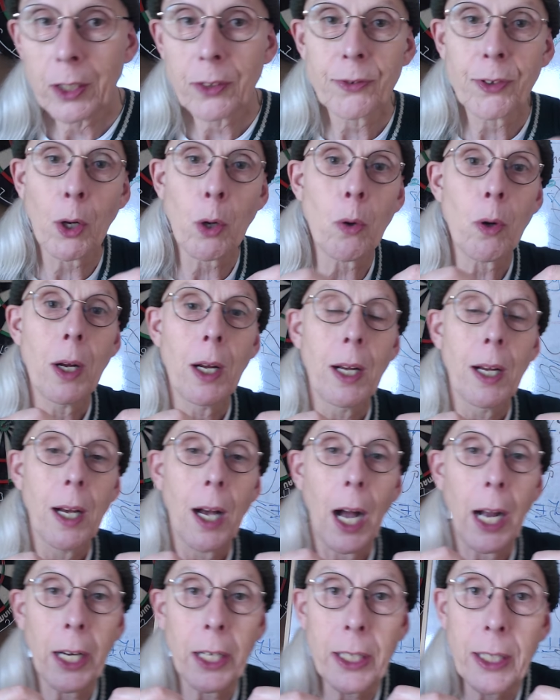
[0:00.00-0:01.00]
So
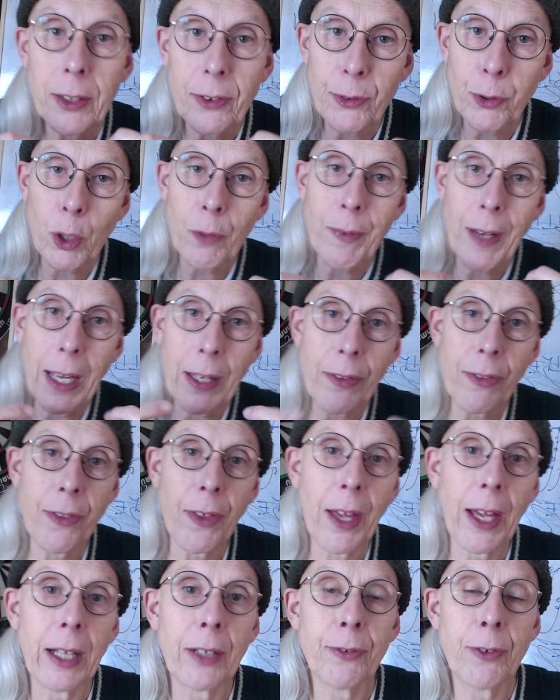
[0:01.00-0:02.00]
I'm going to sort of end
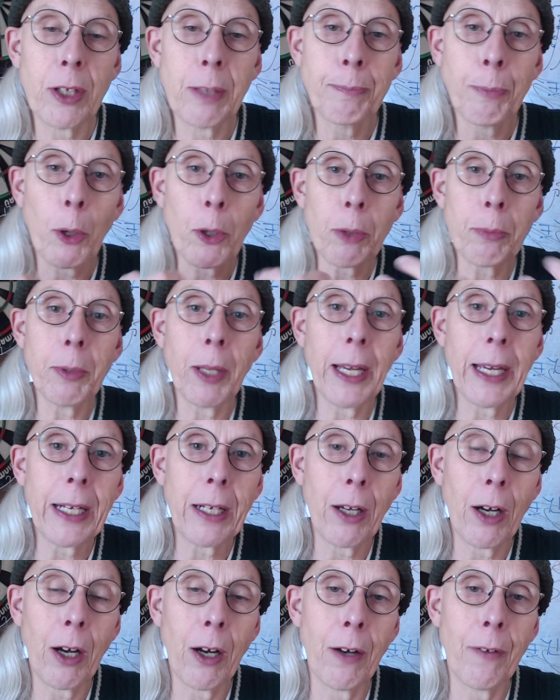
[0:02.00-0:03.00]
there. So the bottom
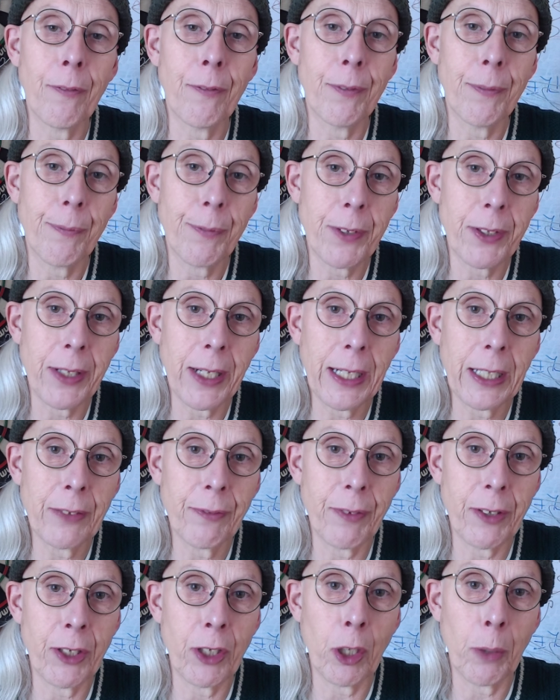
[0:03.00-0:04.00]
line of
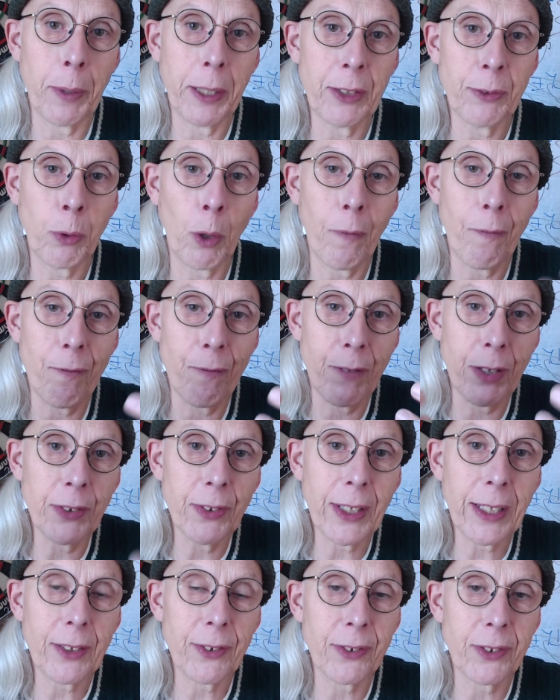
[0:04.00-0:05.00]
today's video is what
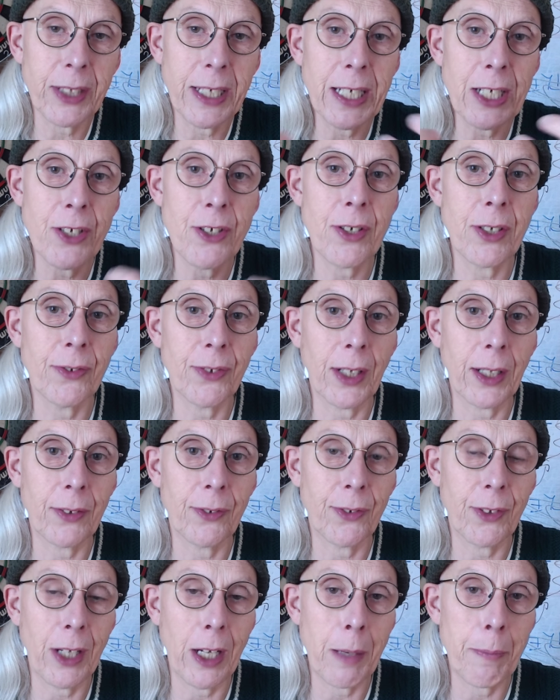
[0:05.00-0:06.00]
physics teaches
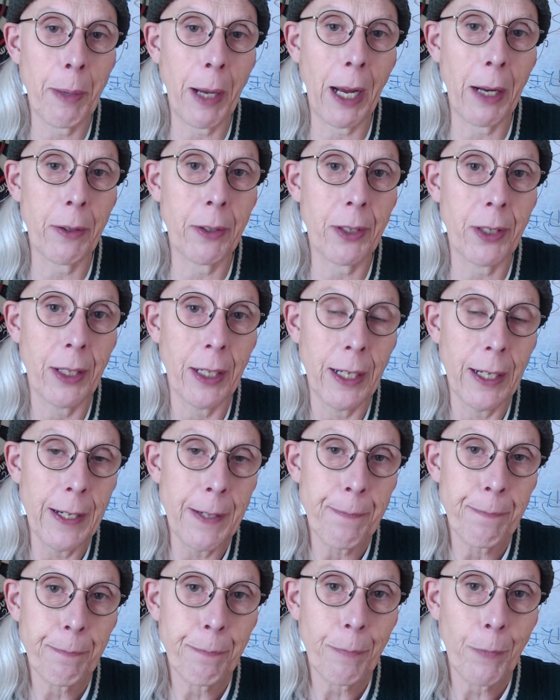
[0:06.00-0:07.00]
us about
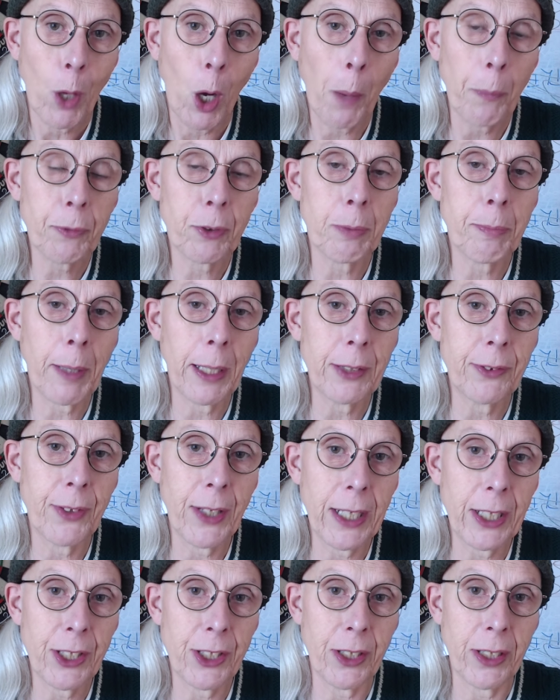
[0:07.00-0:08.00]

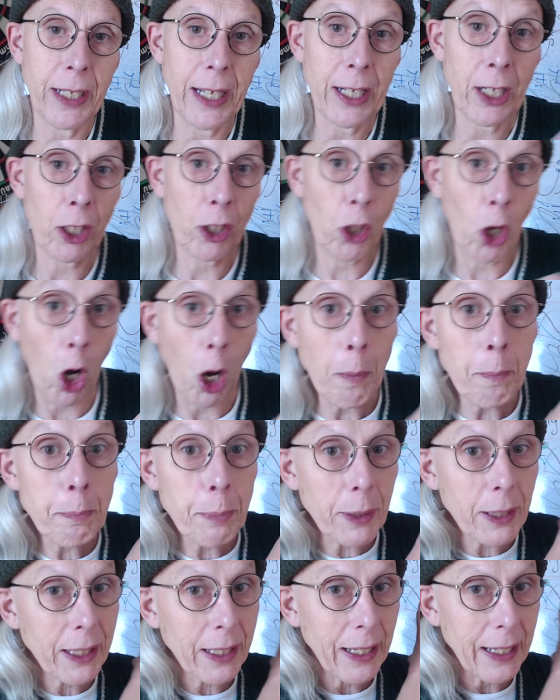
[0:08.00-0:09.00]
optimization in a
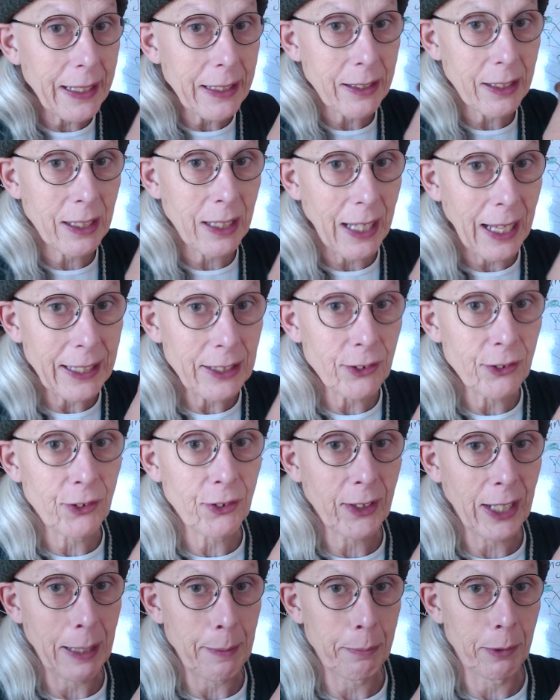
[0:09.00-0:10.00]
complicated
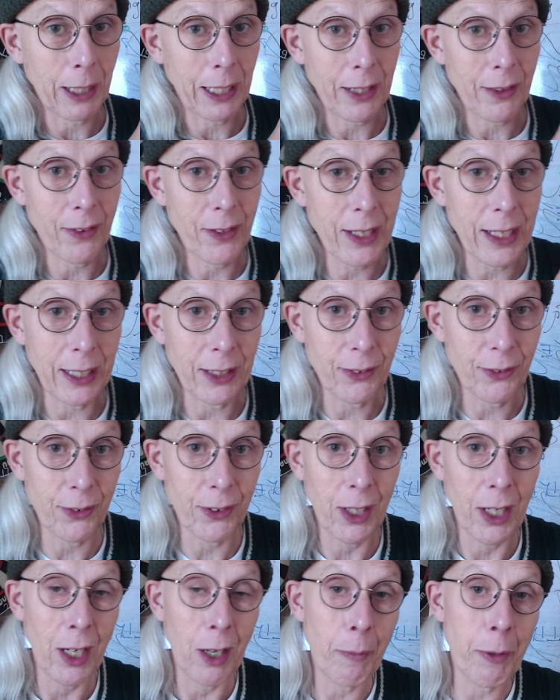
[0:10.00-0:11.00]
landscape like
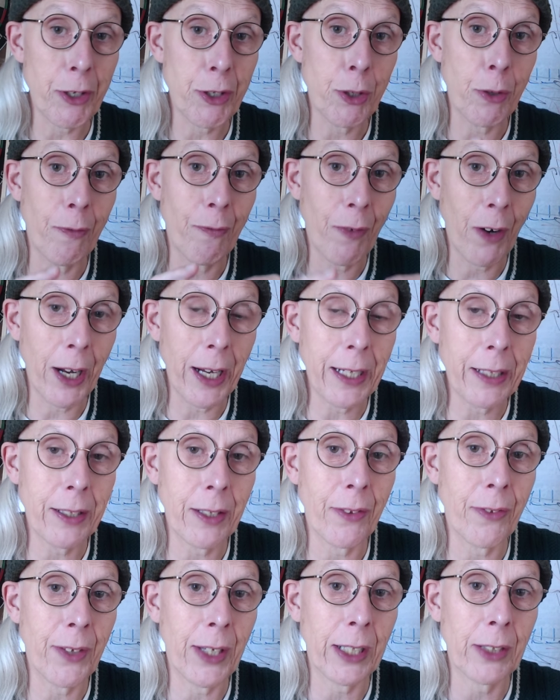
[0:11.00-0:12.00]
this, which you find
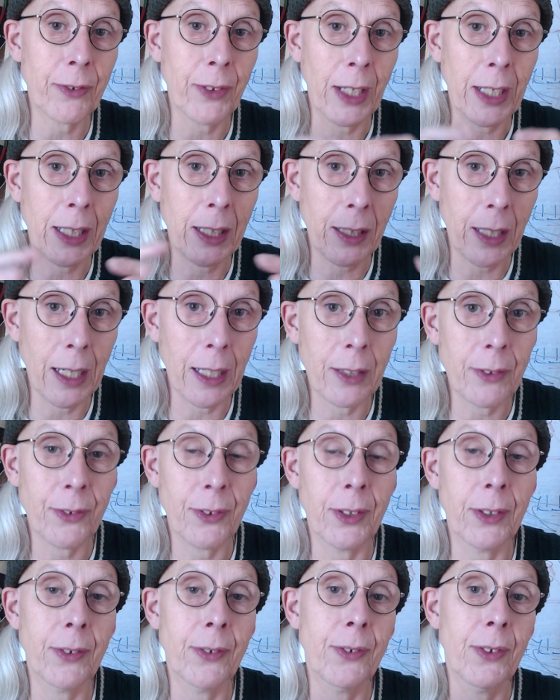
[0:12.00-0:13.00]
in things like
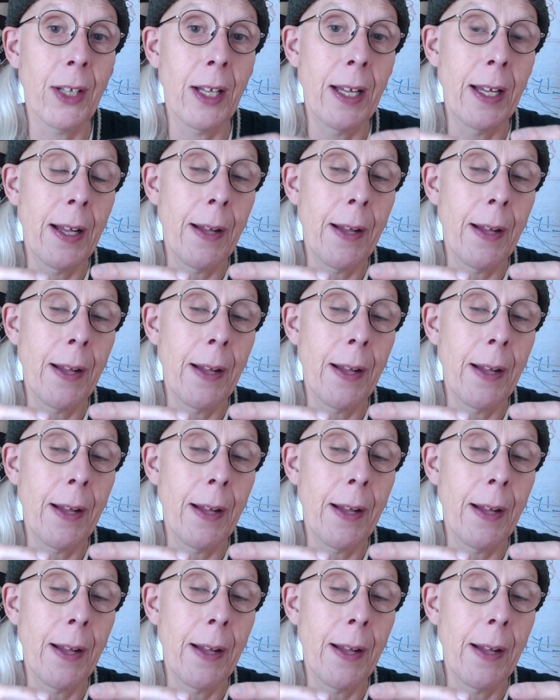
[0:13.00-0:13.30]
glasses